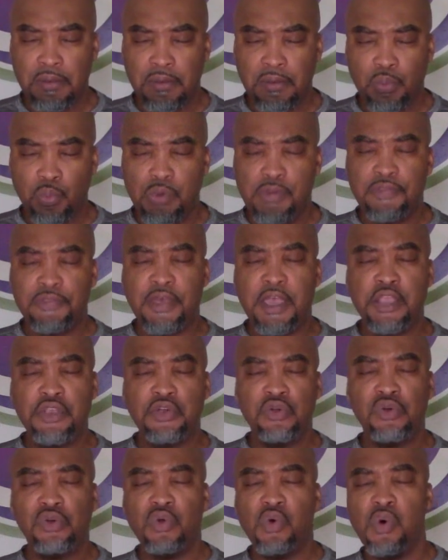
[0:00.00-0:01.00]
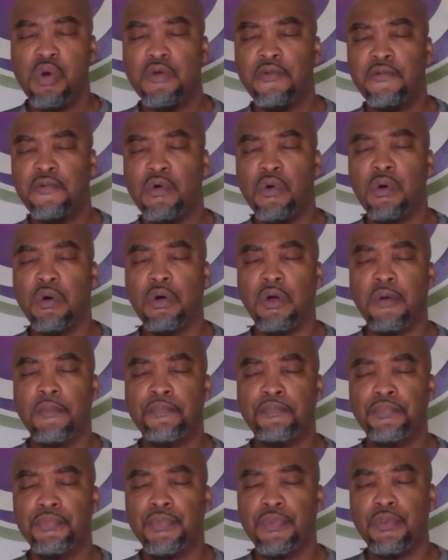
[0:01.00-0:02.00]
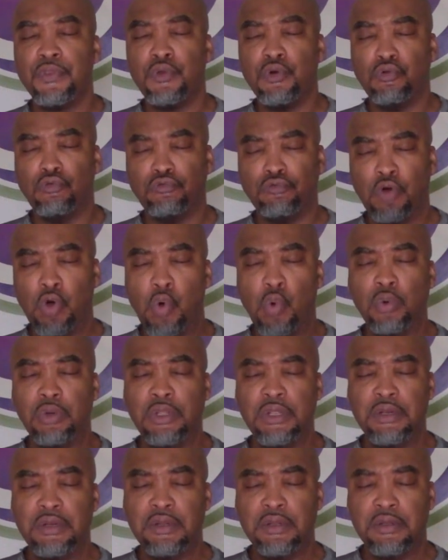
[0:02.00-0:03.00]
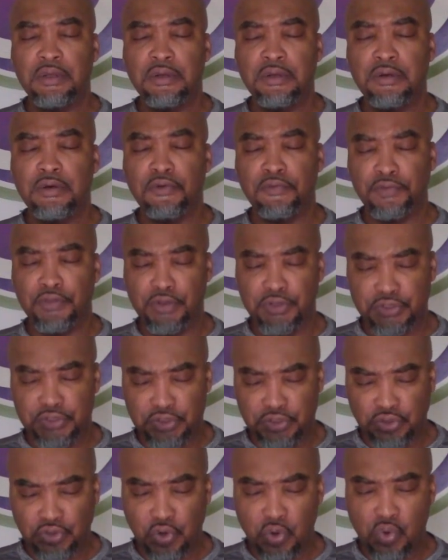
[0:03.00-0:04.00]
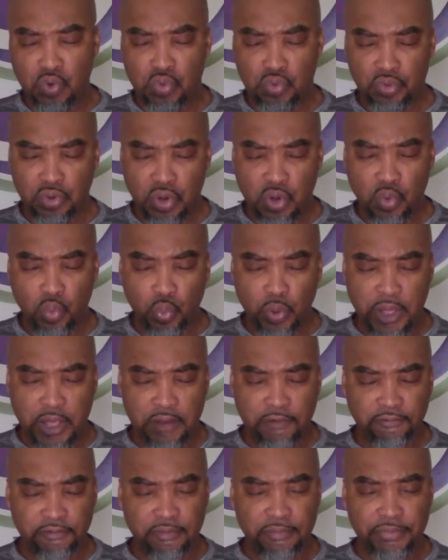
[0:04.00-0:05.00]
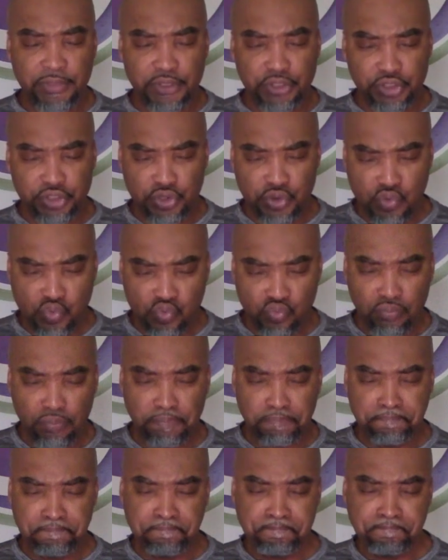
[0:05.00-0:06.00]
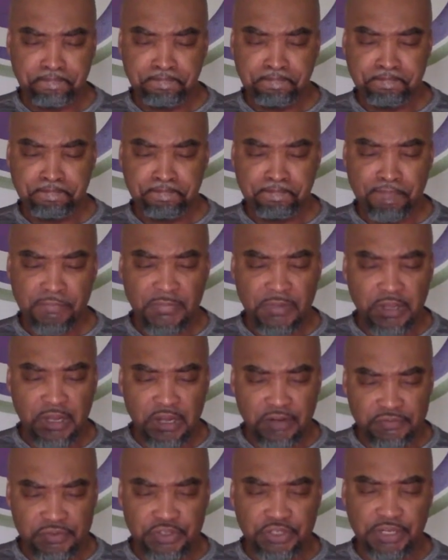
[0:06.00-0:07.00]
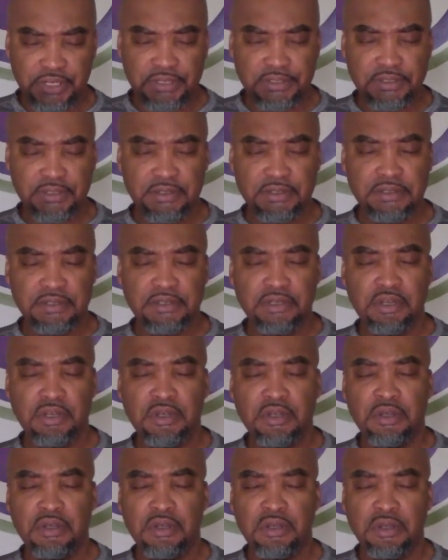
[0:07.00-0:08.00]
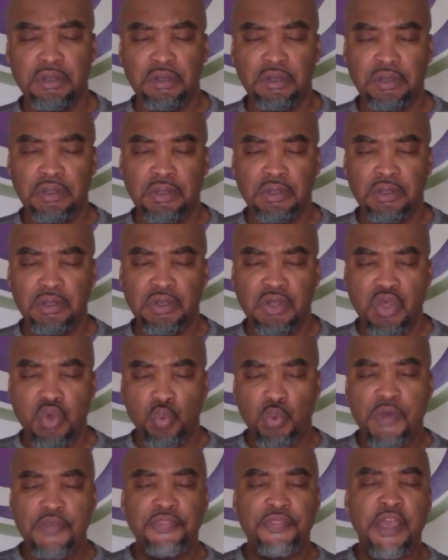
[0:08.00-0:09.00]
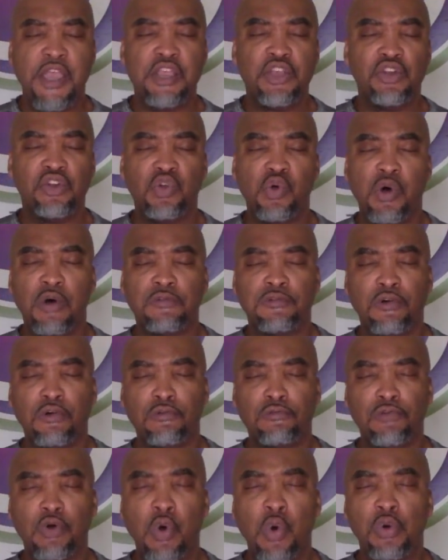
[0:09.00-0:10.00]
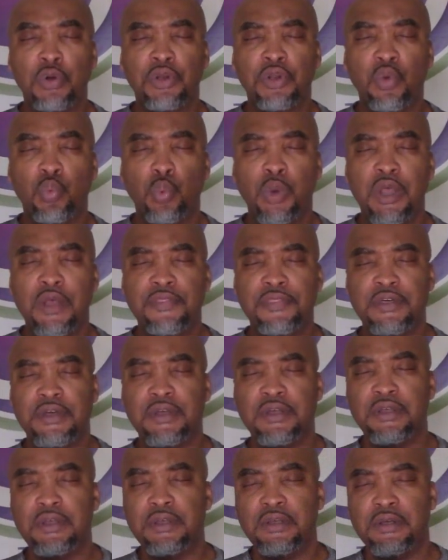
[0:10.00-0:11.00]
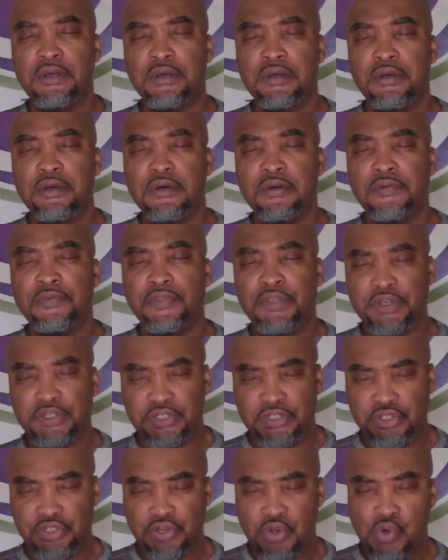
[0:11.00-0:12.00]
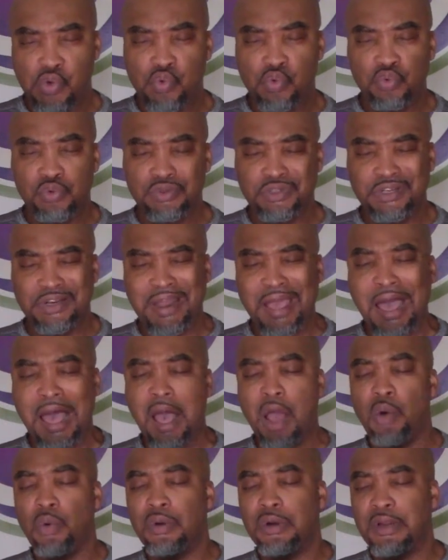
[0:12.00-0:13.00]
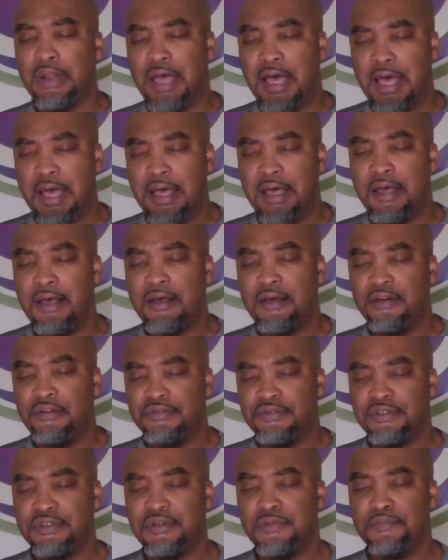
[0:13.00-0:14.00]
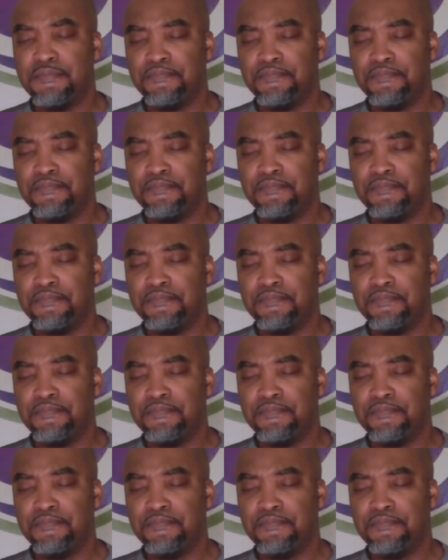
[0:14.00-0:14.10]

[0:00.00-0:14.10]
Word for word: We thank you, Lord, for rolling the stone away from the tomb of Jesus. We thank you, Lord, for rolling away the stones in our lives